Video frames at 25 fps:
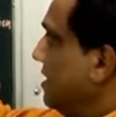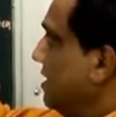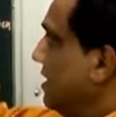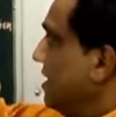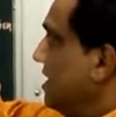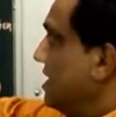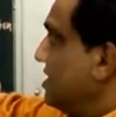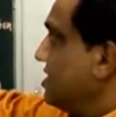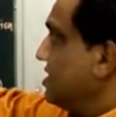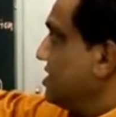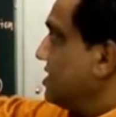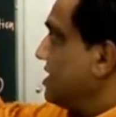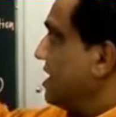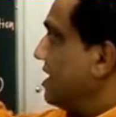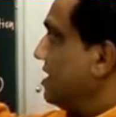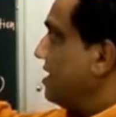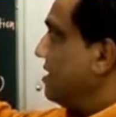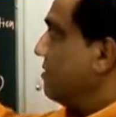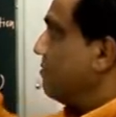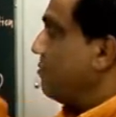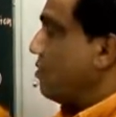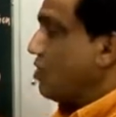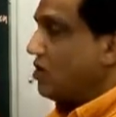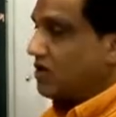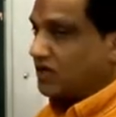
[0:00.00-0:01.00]

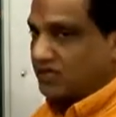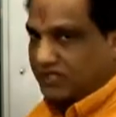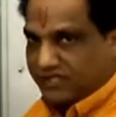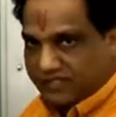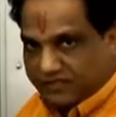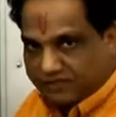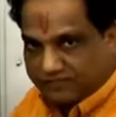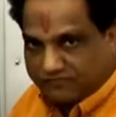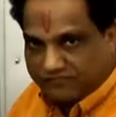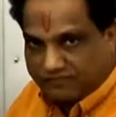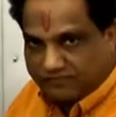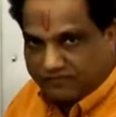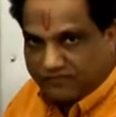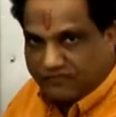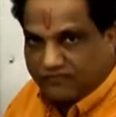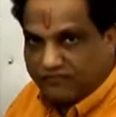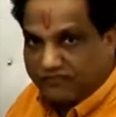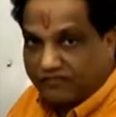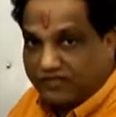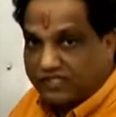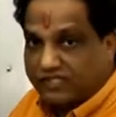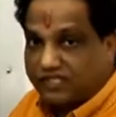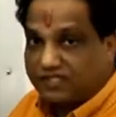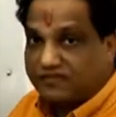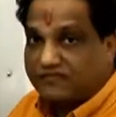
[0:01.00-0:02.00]
distant point
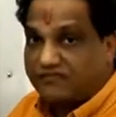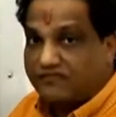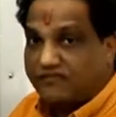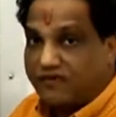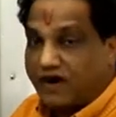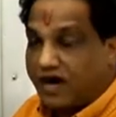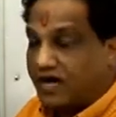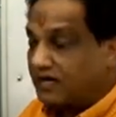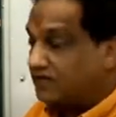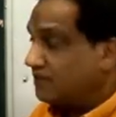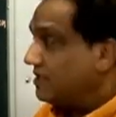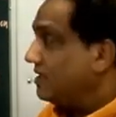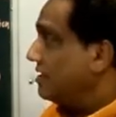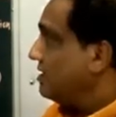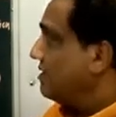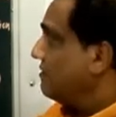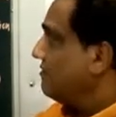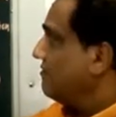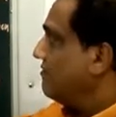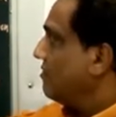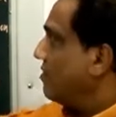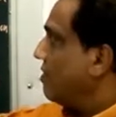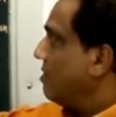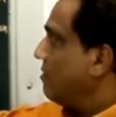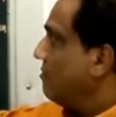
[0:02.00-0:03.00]
which is
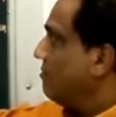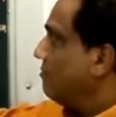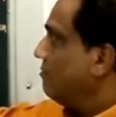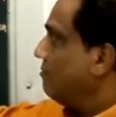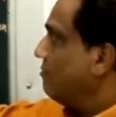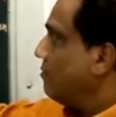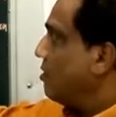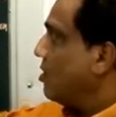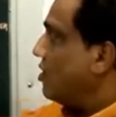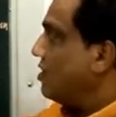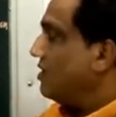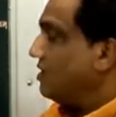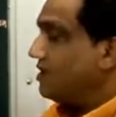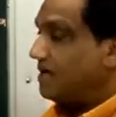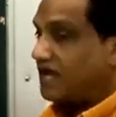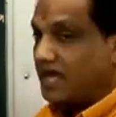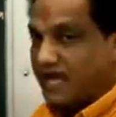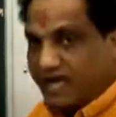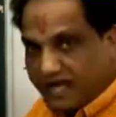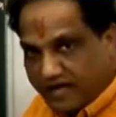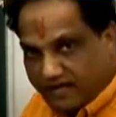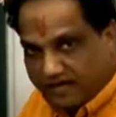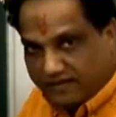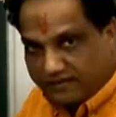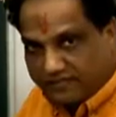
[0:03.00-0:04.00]
further from point
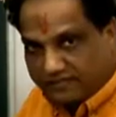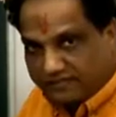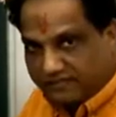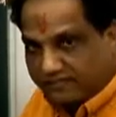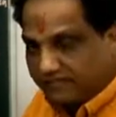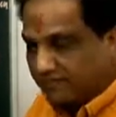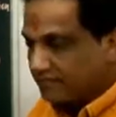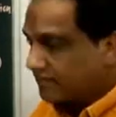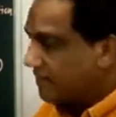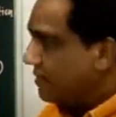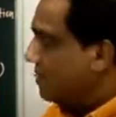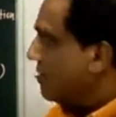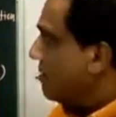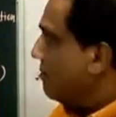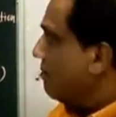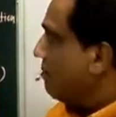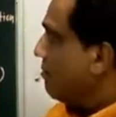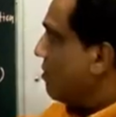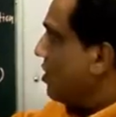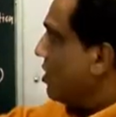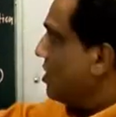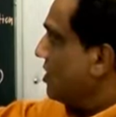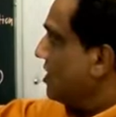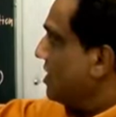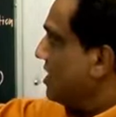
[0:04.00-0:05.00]
A
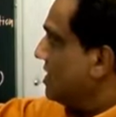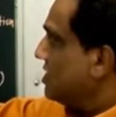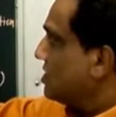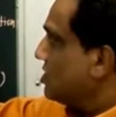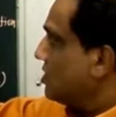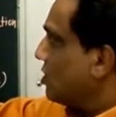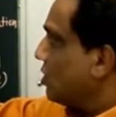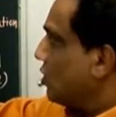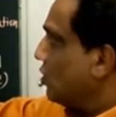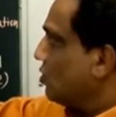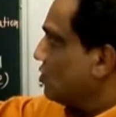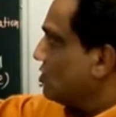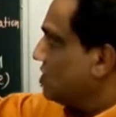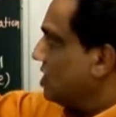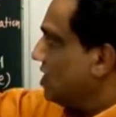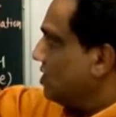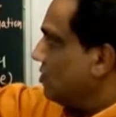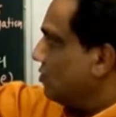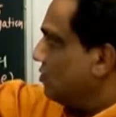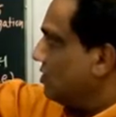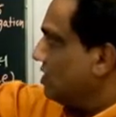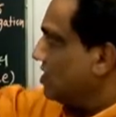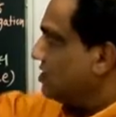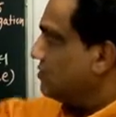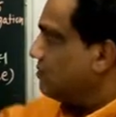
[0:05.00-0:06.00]
is closer
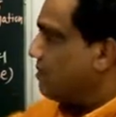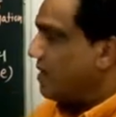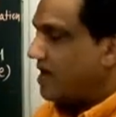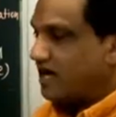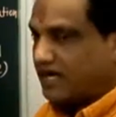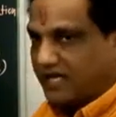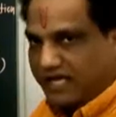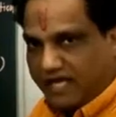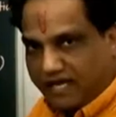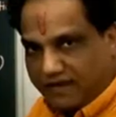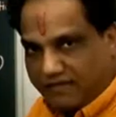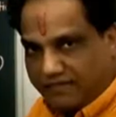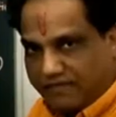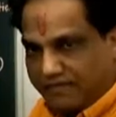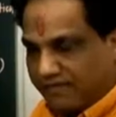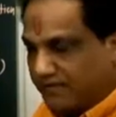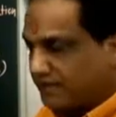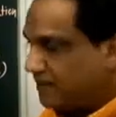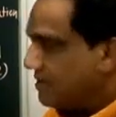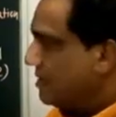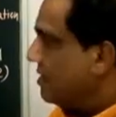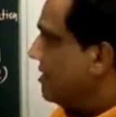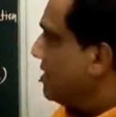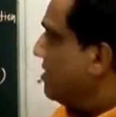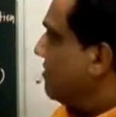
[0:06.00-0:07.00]
to this spark
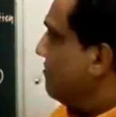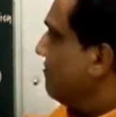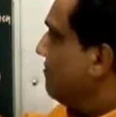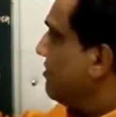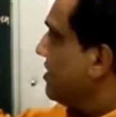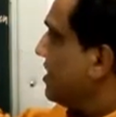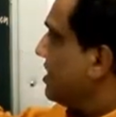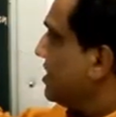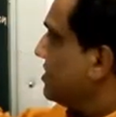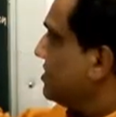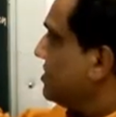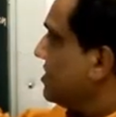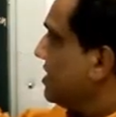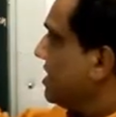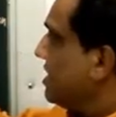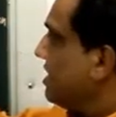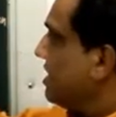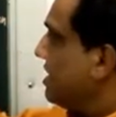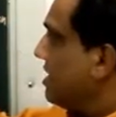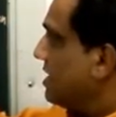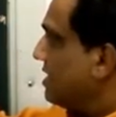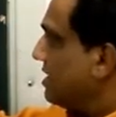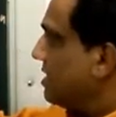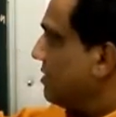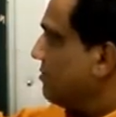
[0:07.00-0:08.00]
gap, we consider
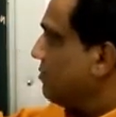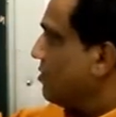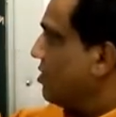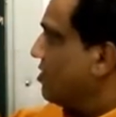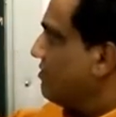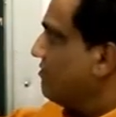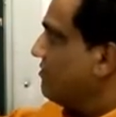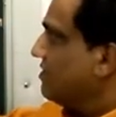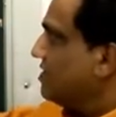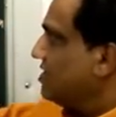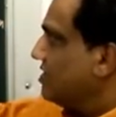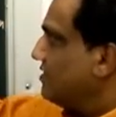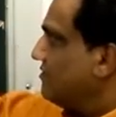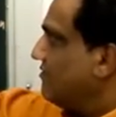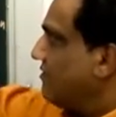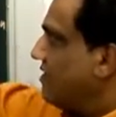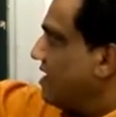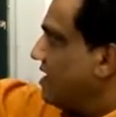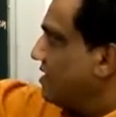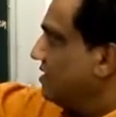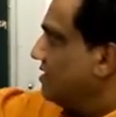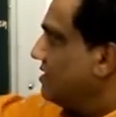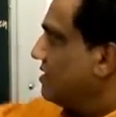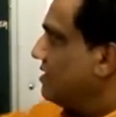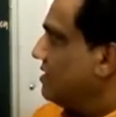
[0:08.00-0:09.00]
another point which is
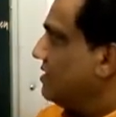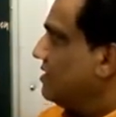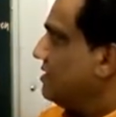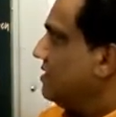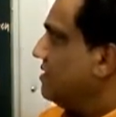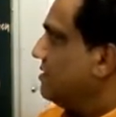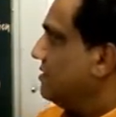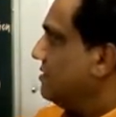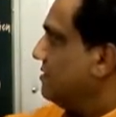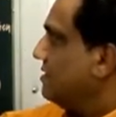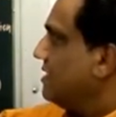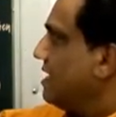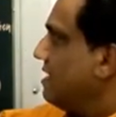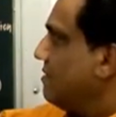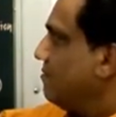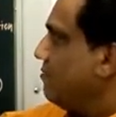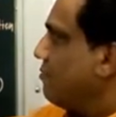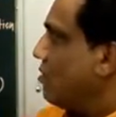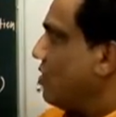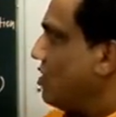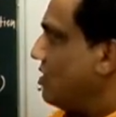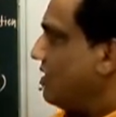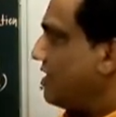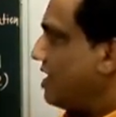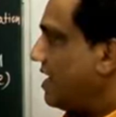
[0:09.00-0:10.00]
further than
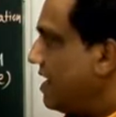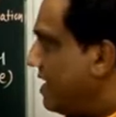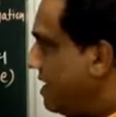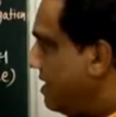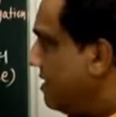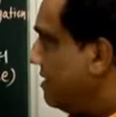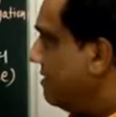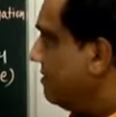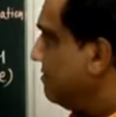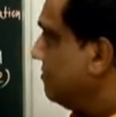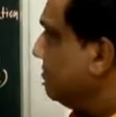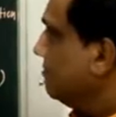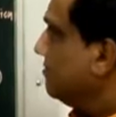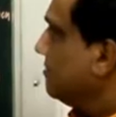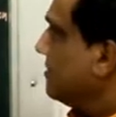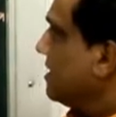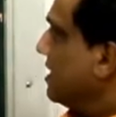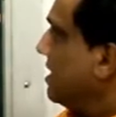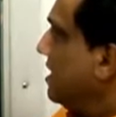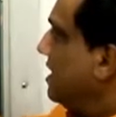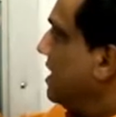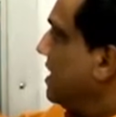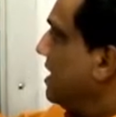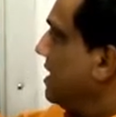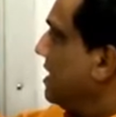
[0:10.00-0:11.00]
point A,
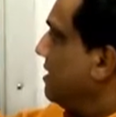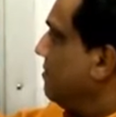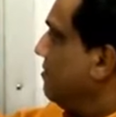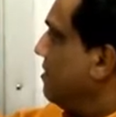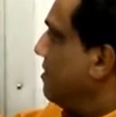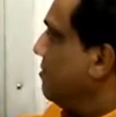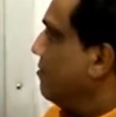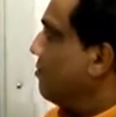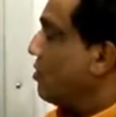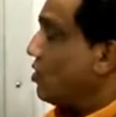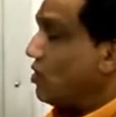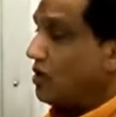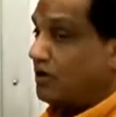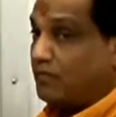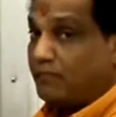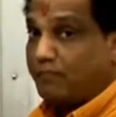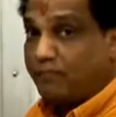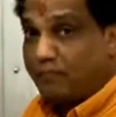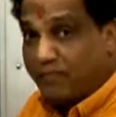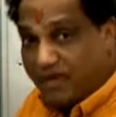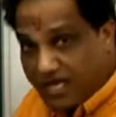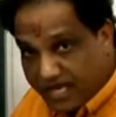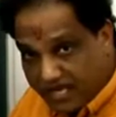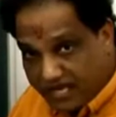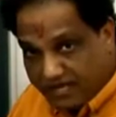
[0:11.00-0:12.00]
let it be
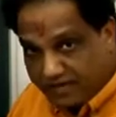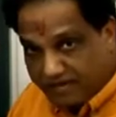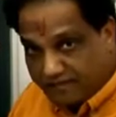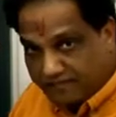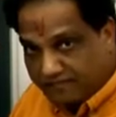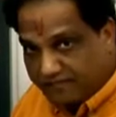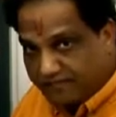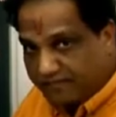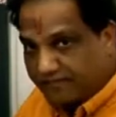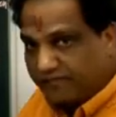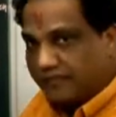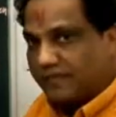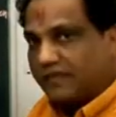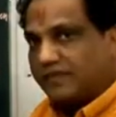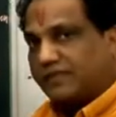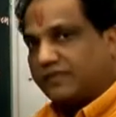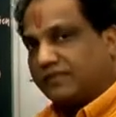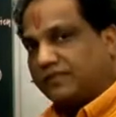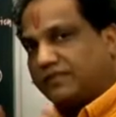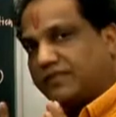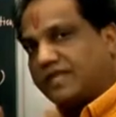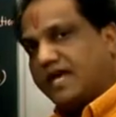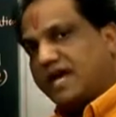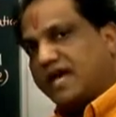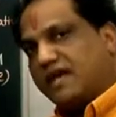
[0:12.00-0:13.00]
point B,
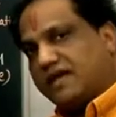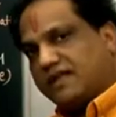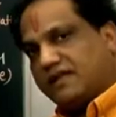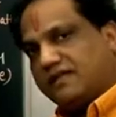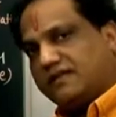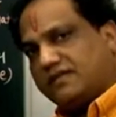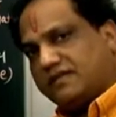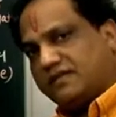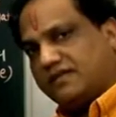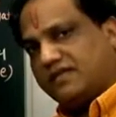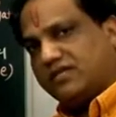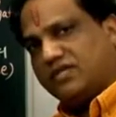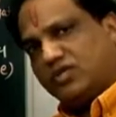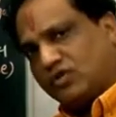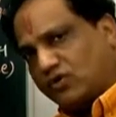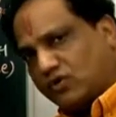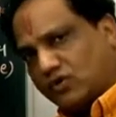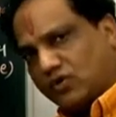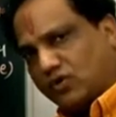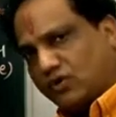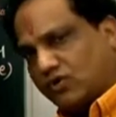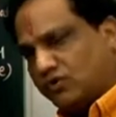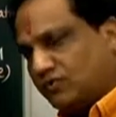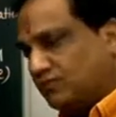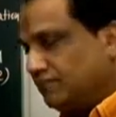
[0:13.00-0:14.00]
then you
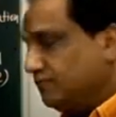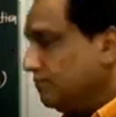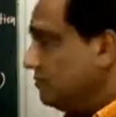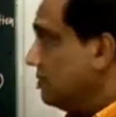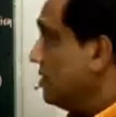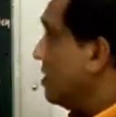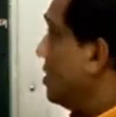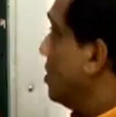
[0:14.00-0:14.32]
know